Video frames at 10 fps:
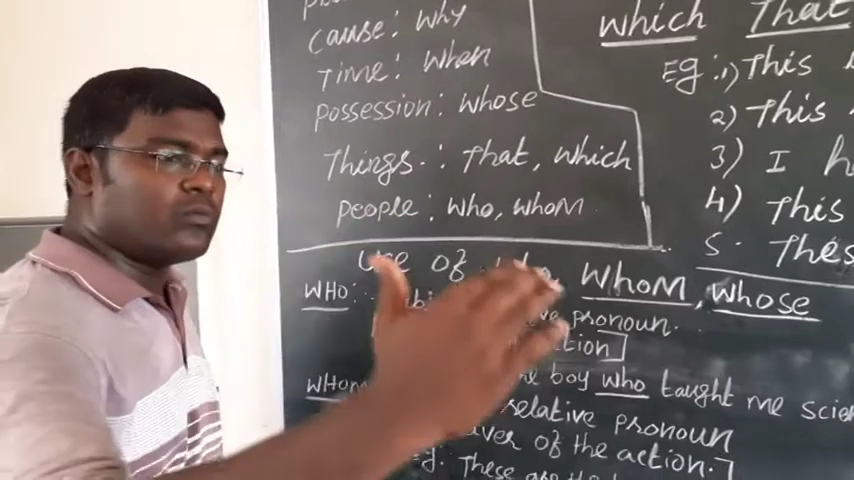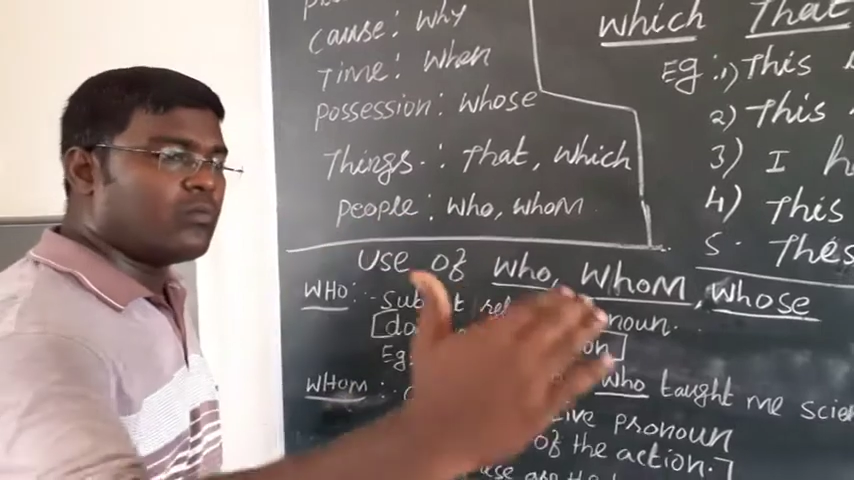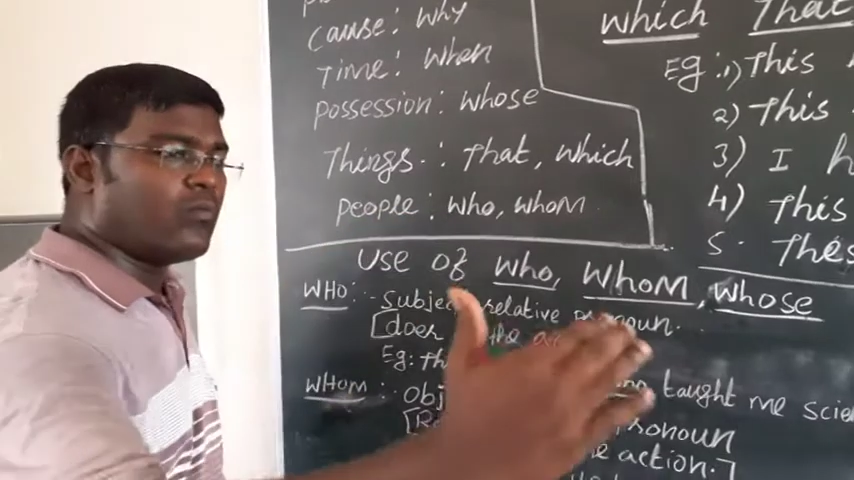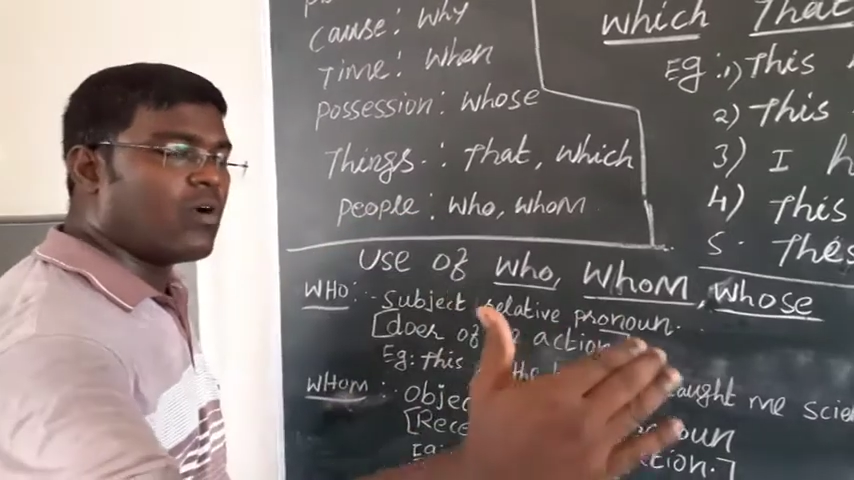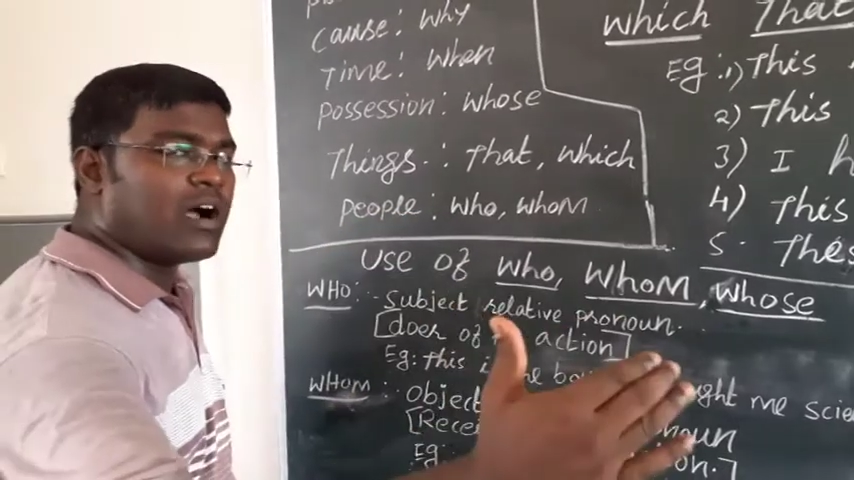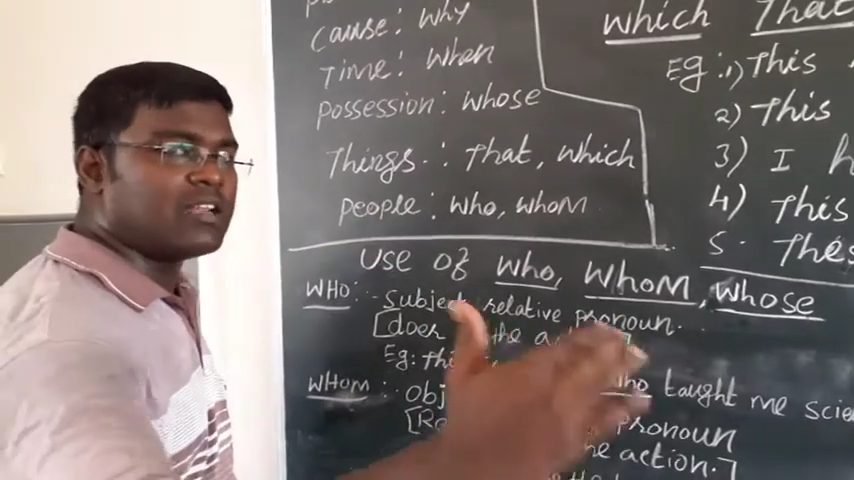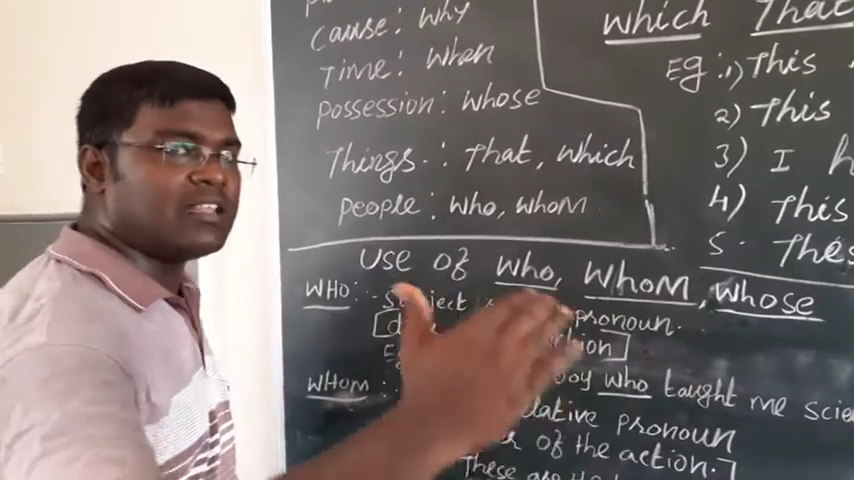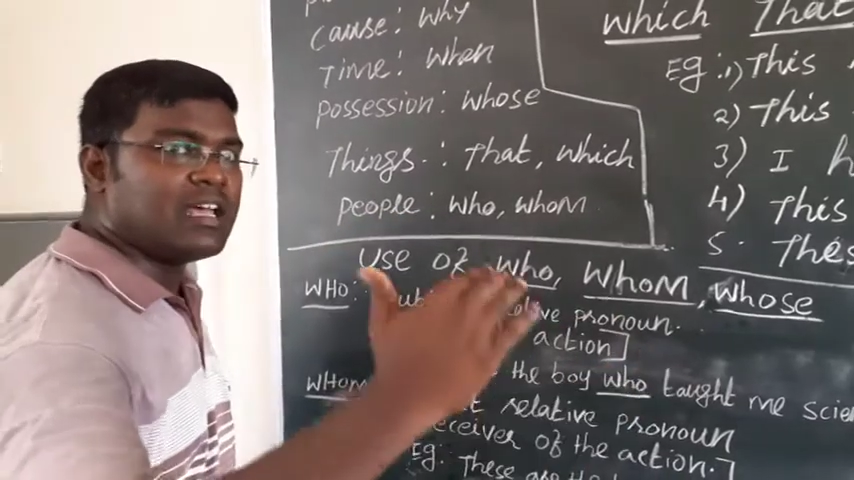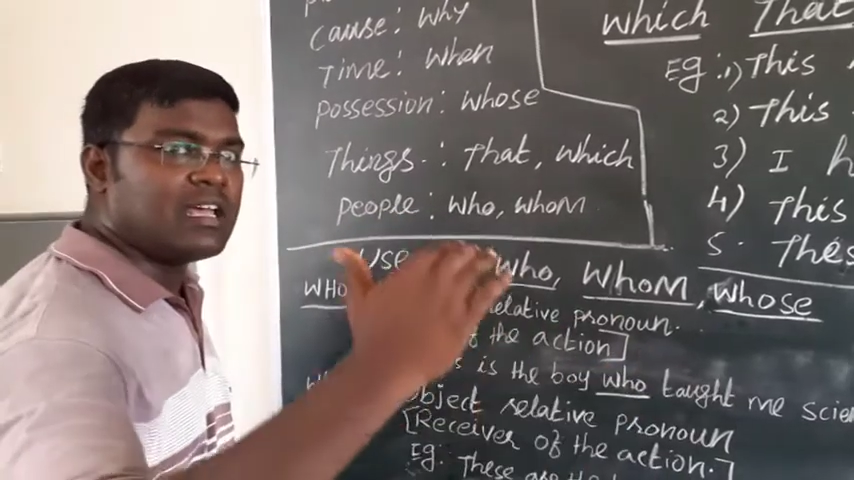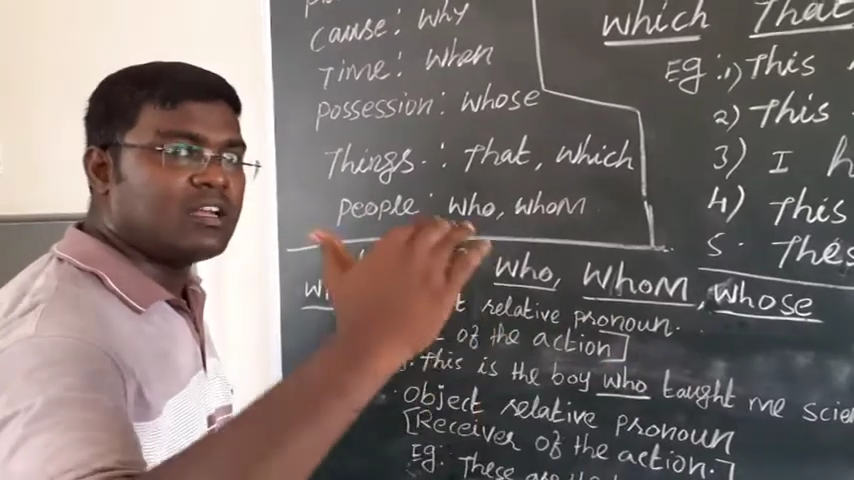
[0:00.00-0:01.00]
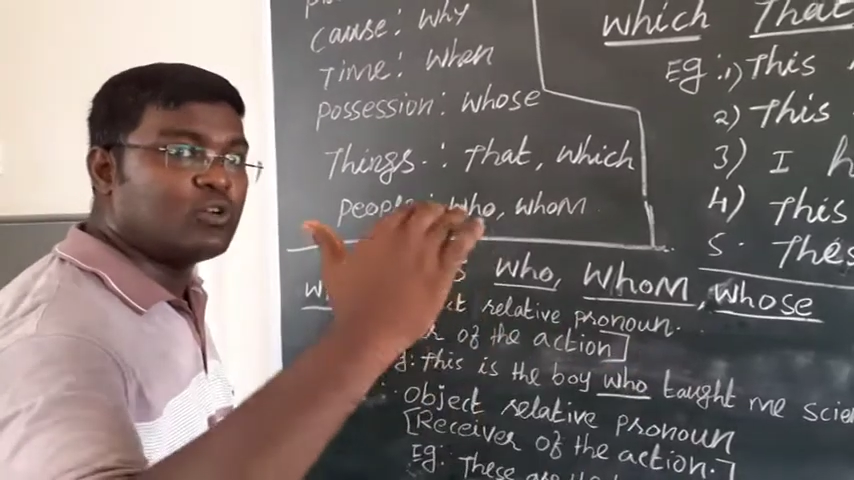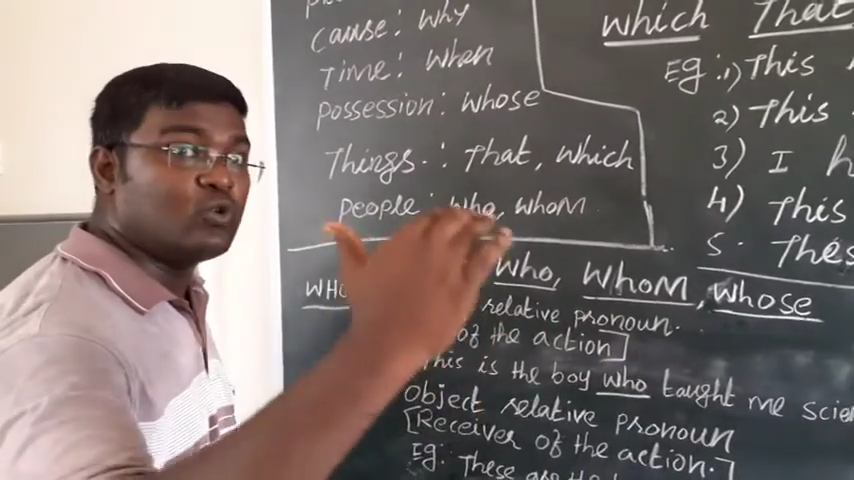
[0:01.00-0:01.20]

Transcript: what the